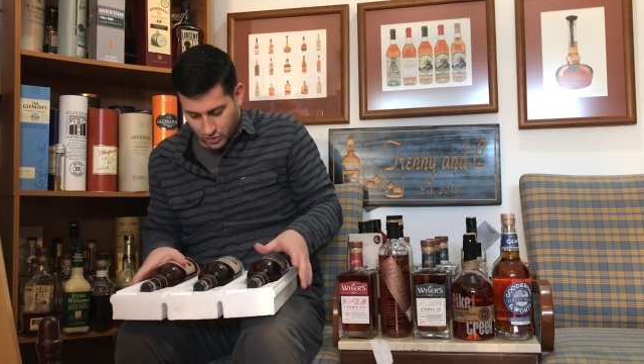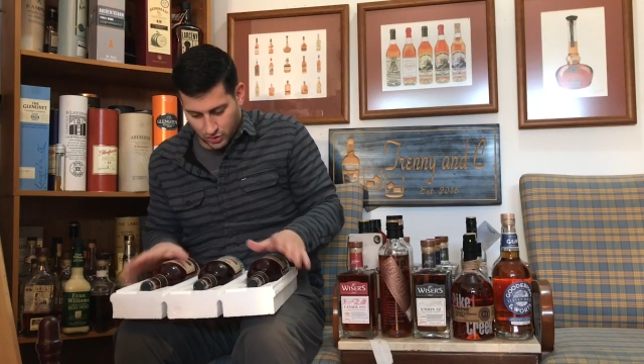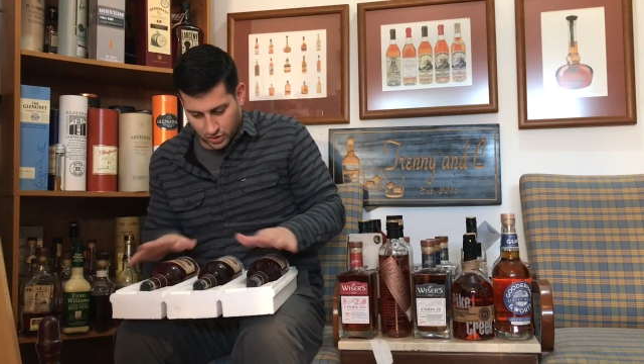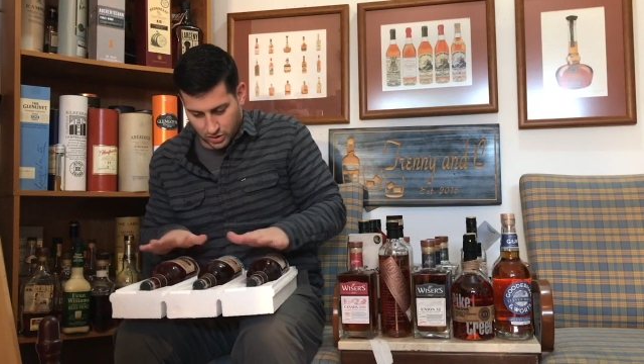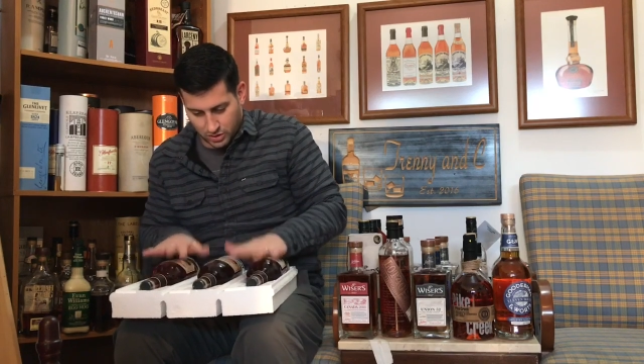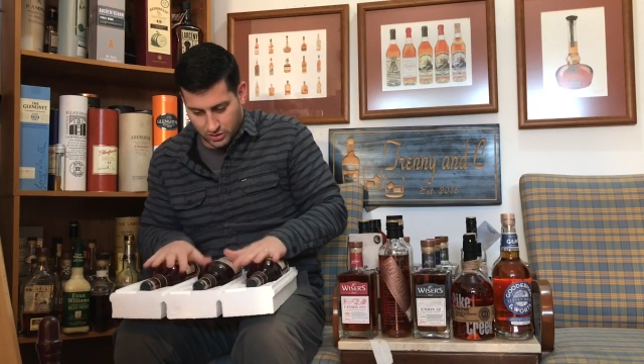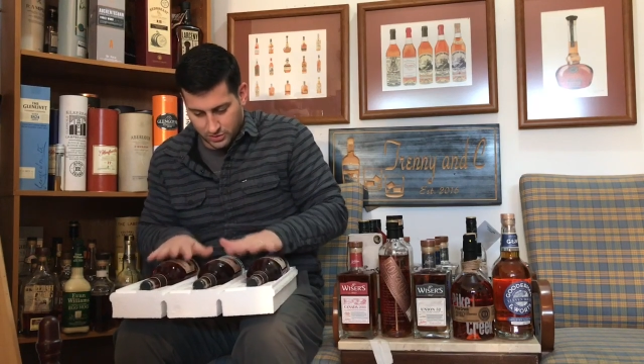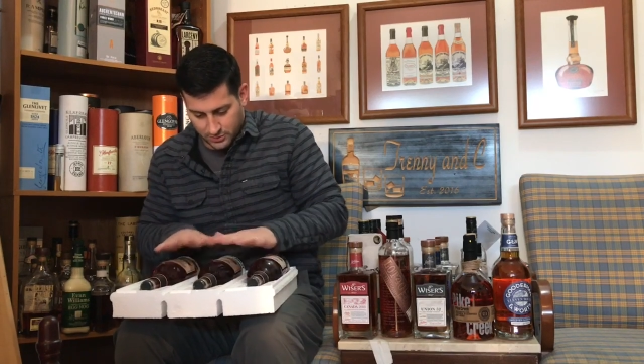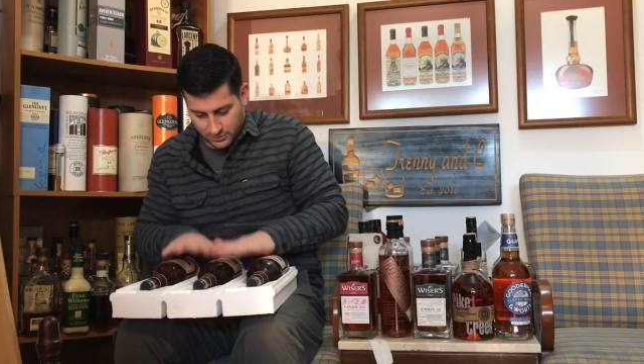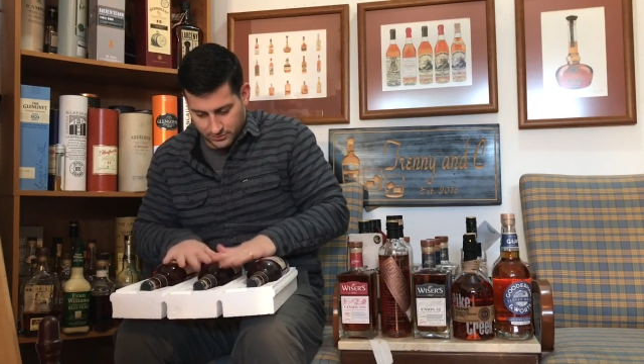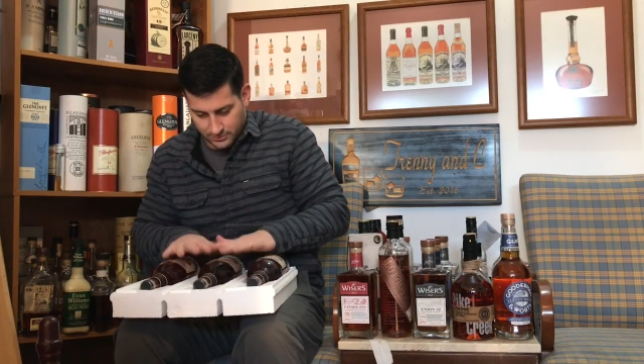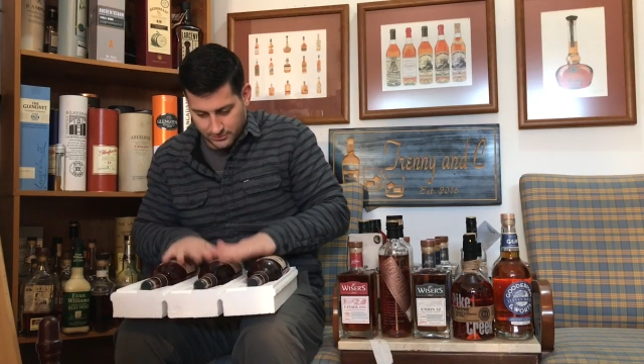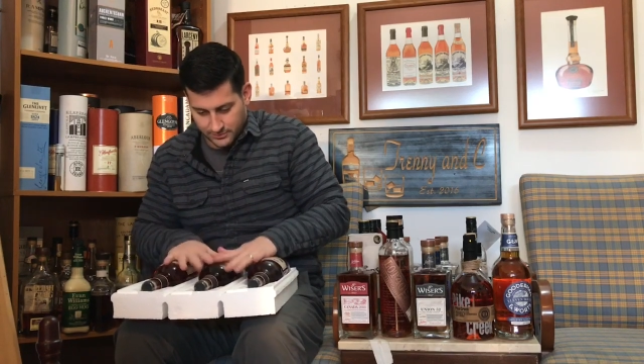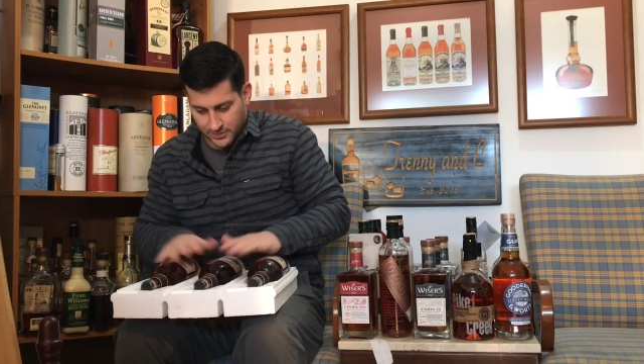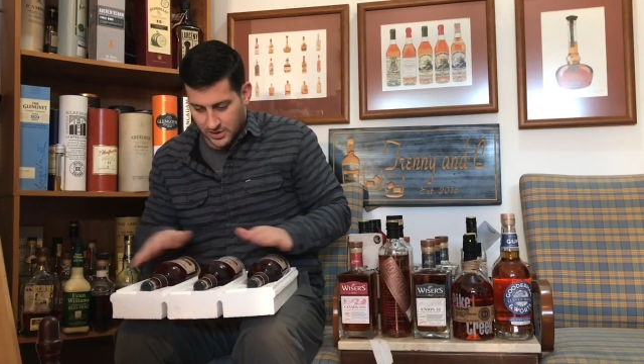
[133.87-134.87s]
cool.
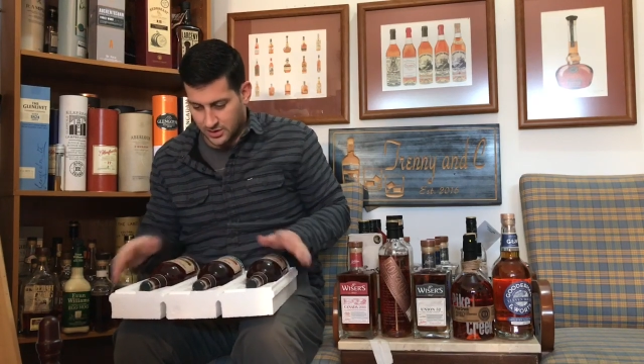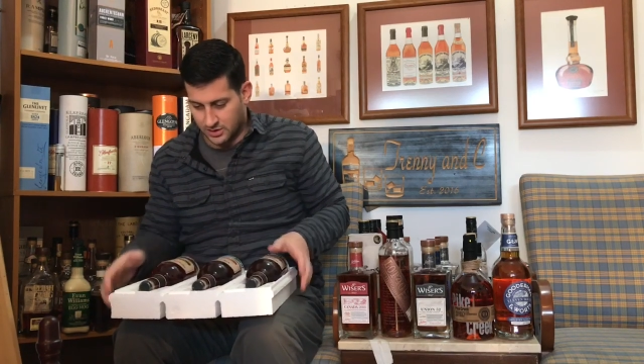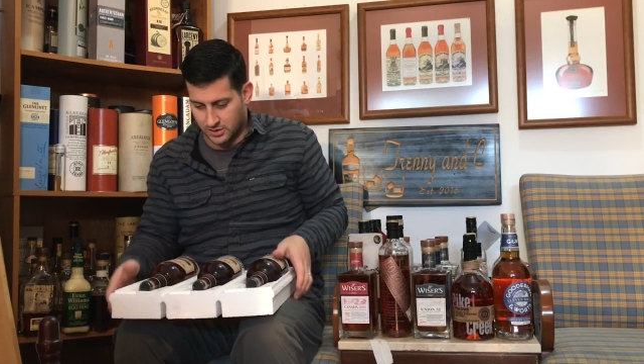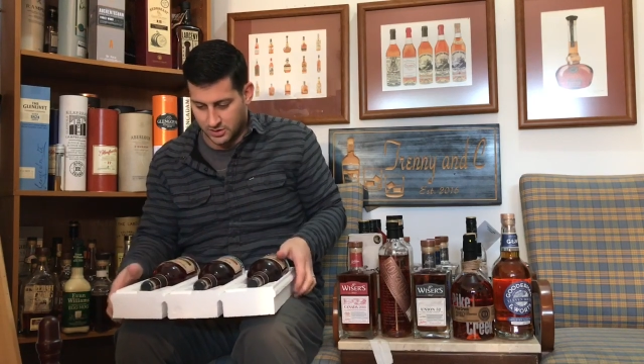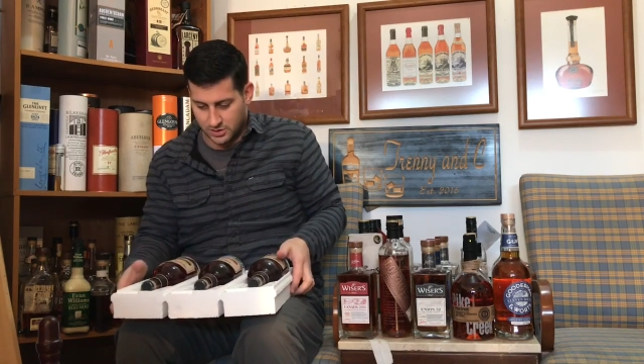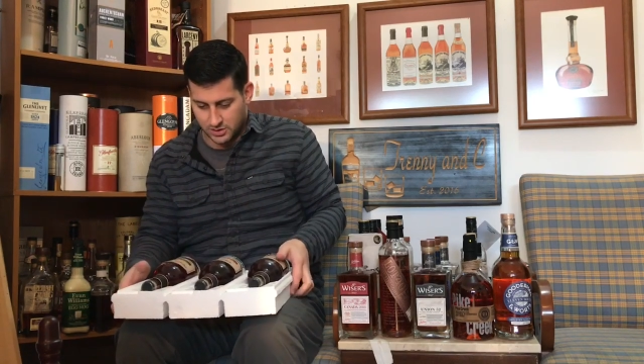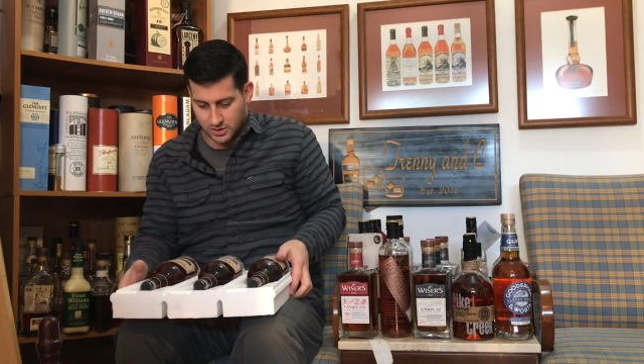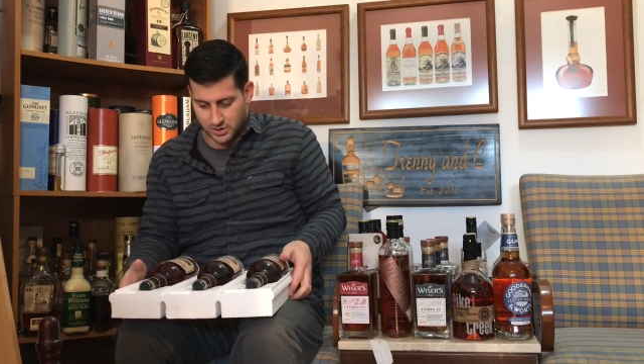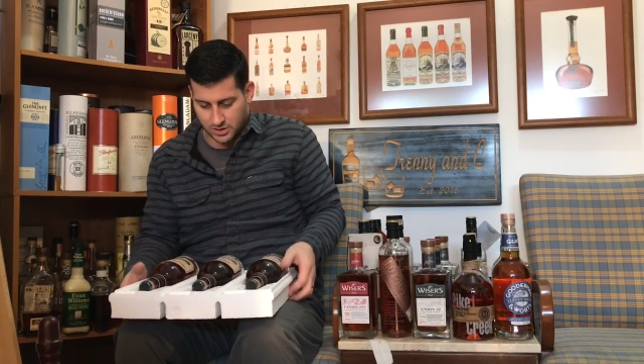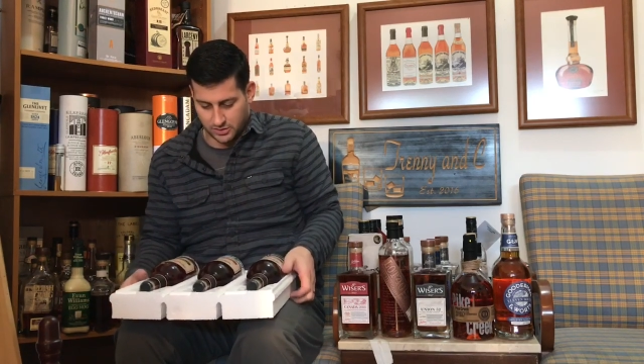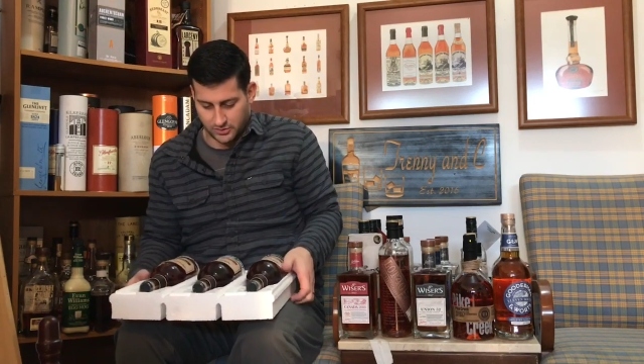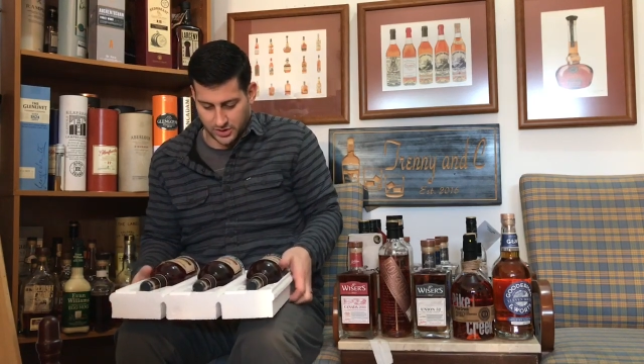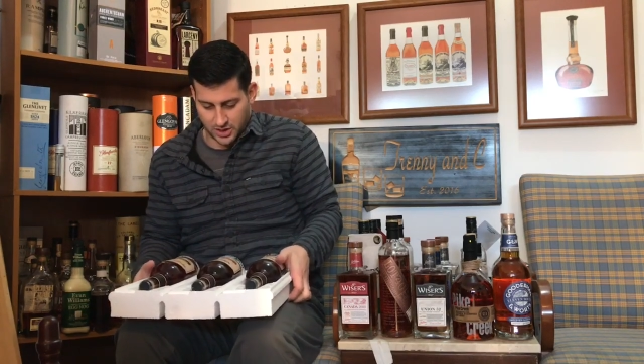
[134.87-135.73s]
Here